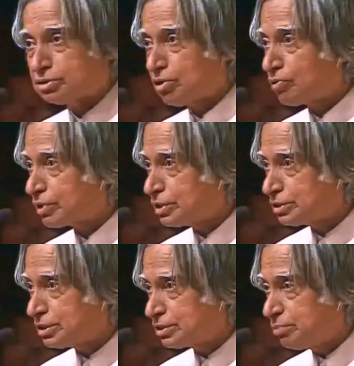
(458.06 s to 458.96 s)
lost the
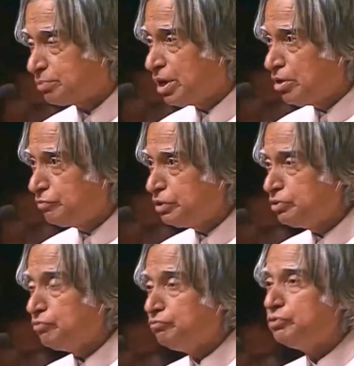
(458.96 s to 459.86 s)
rocket system.
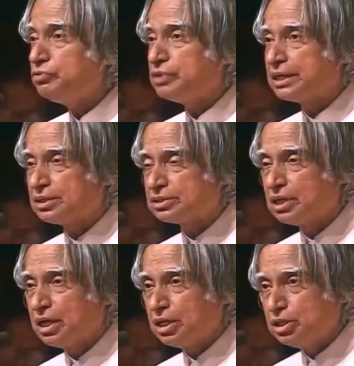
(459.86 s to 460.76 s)
Within few
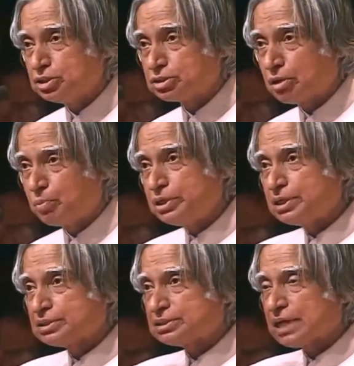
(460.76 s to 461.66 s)
seconds, instead of
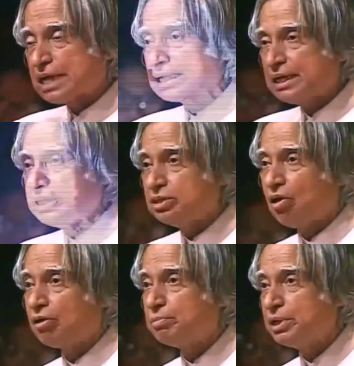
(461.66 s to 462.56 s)
putting the satellite in
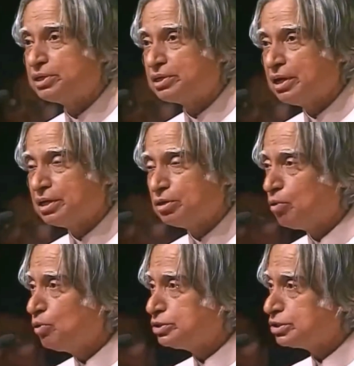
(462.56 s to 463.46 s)
the orbit, the
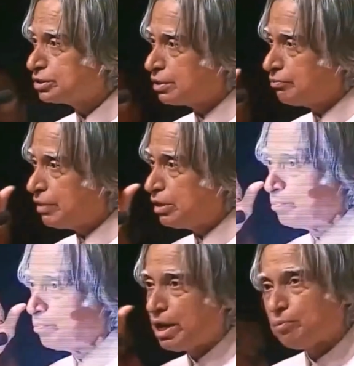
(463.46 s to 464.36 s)
whole system
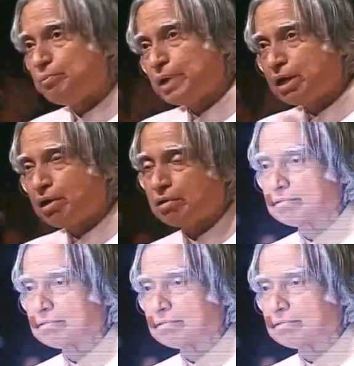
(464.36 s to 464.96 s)
went to Bay of Bengal.